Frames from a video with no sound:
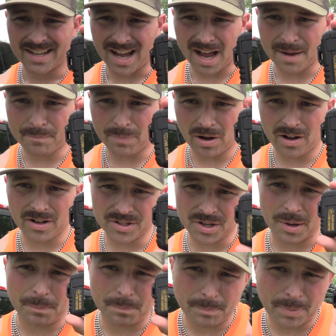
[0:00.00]
I bought
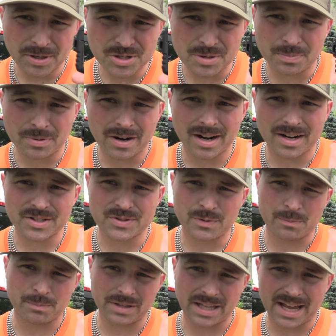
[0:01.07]
a bunch of products
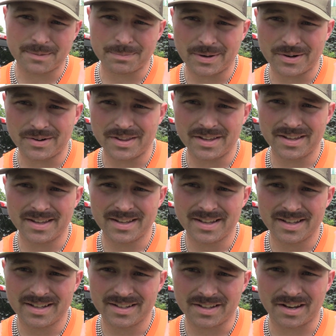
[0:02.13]
from Blackbeard.
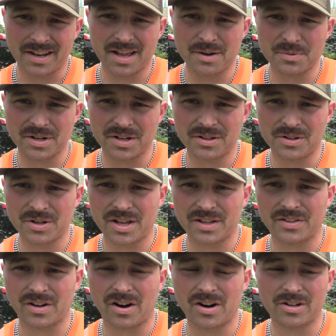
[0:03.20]
Today we're gonna look
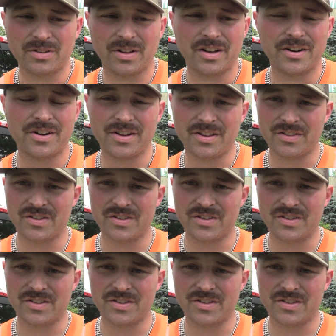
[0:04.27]
at the arc lighter.